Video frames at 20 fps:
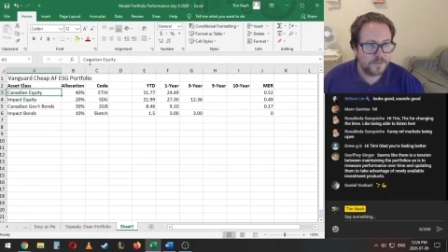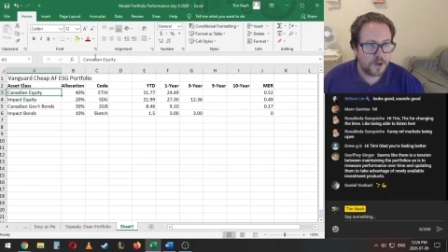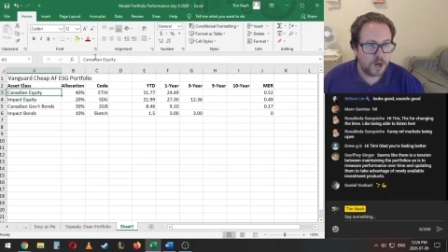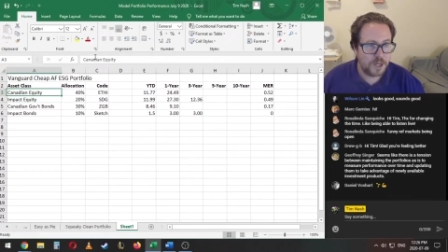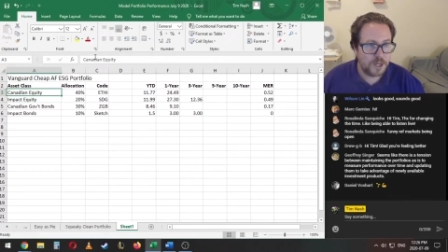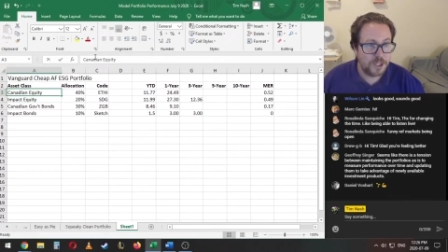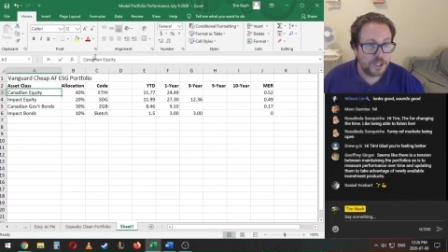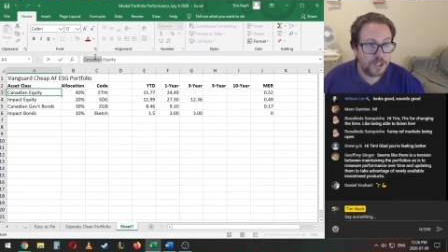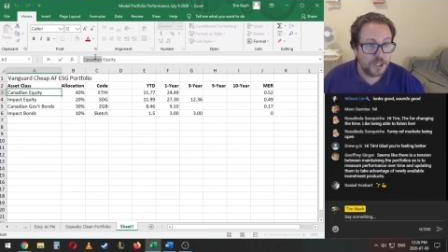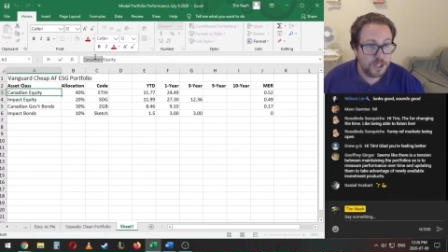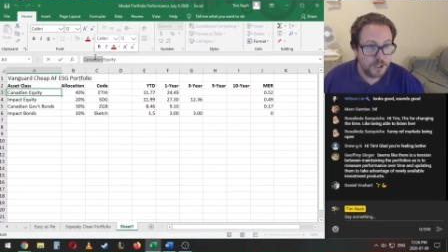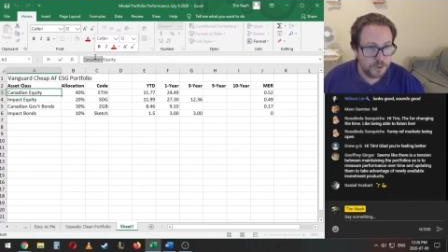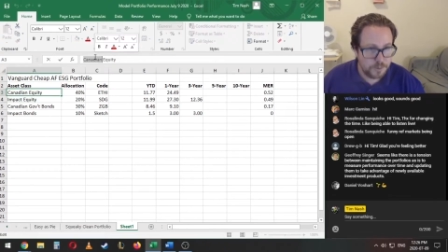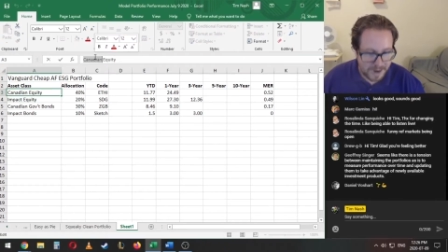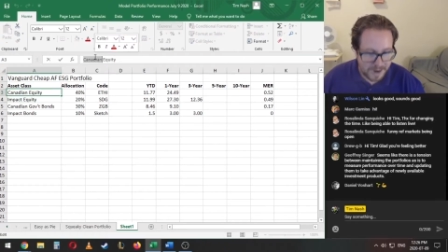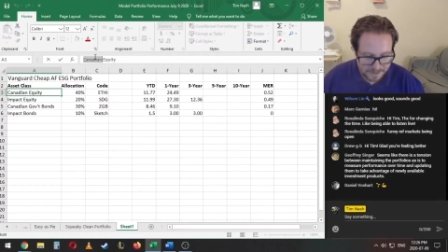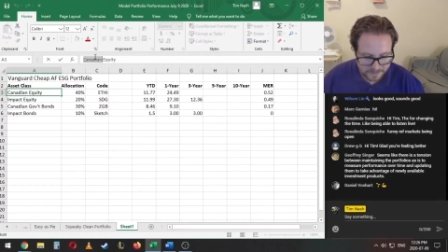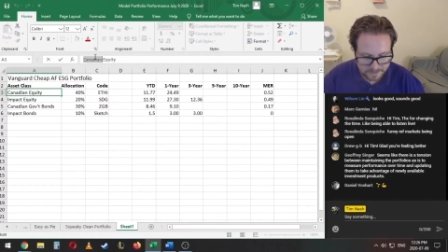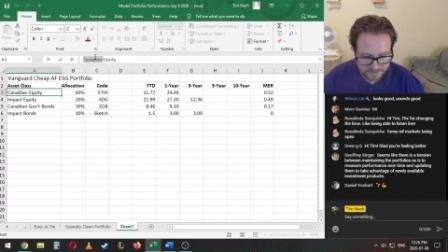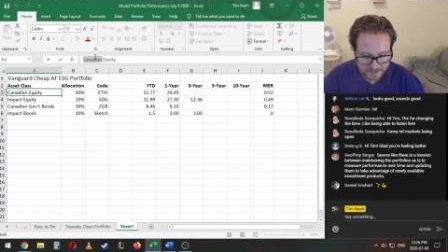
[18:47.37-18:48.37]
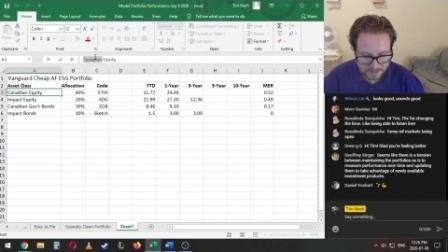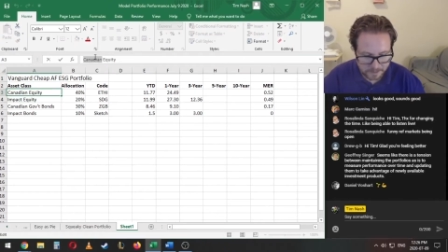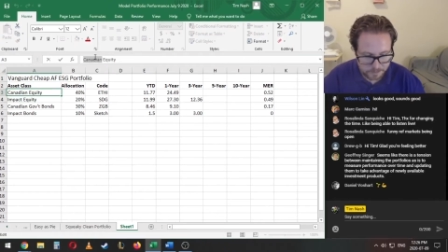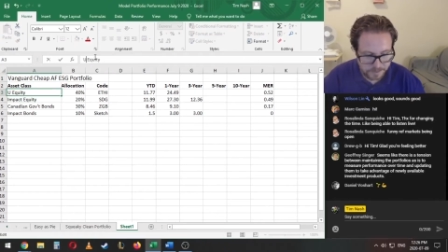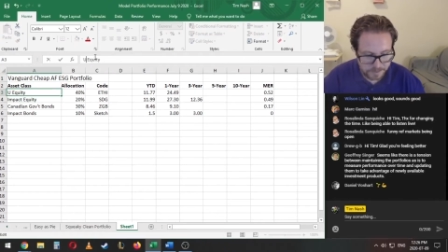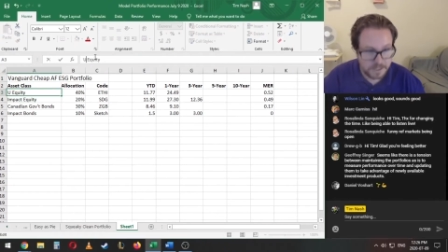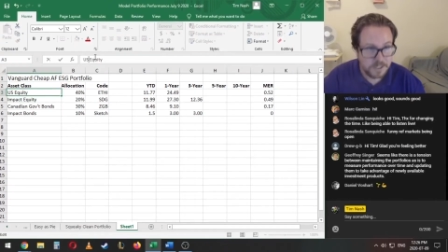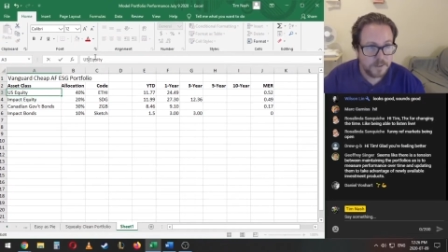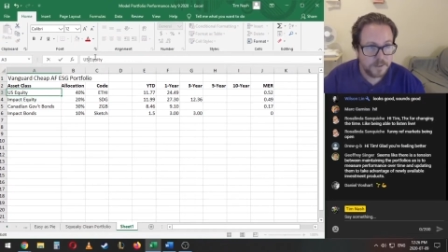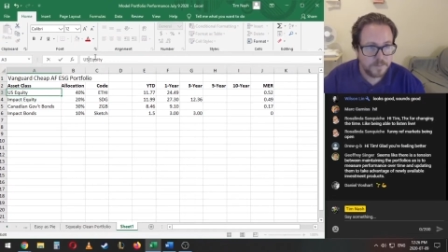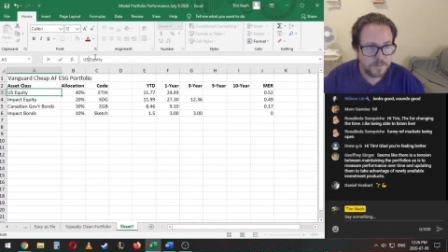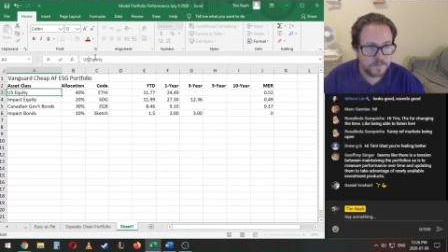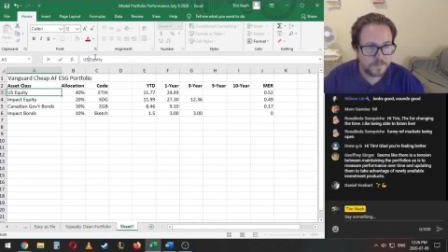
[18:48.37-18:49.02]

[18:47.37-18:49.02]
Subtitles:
got US equity.